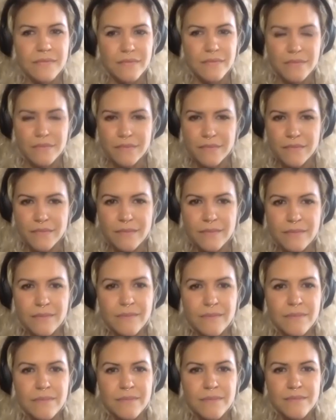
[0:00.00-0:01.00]

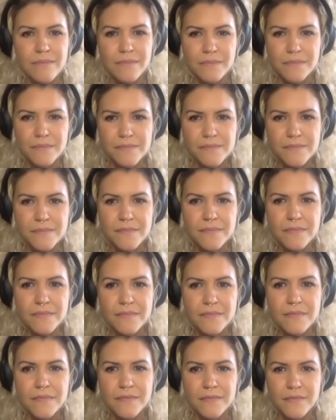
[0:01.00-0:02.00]

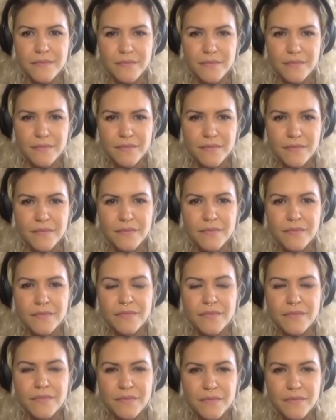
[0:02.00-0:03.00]

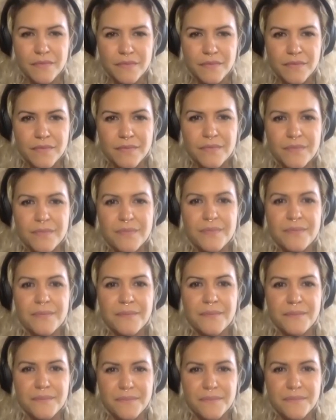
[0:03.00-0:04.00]

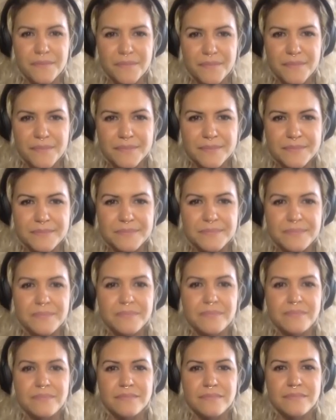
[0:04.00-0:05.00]

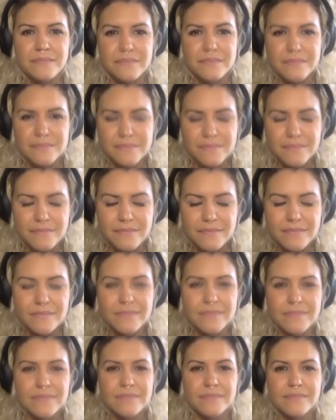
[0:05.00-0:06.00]

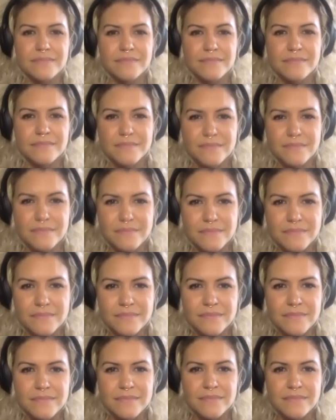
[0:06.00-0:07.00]

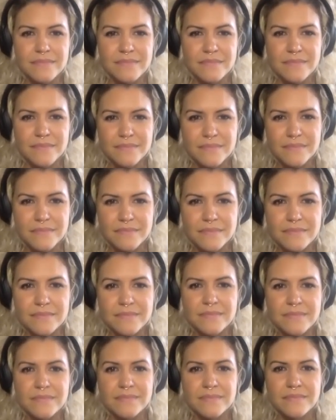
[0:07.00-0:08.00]
The person shown says nothing.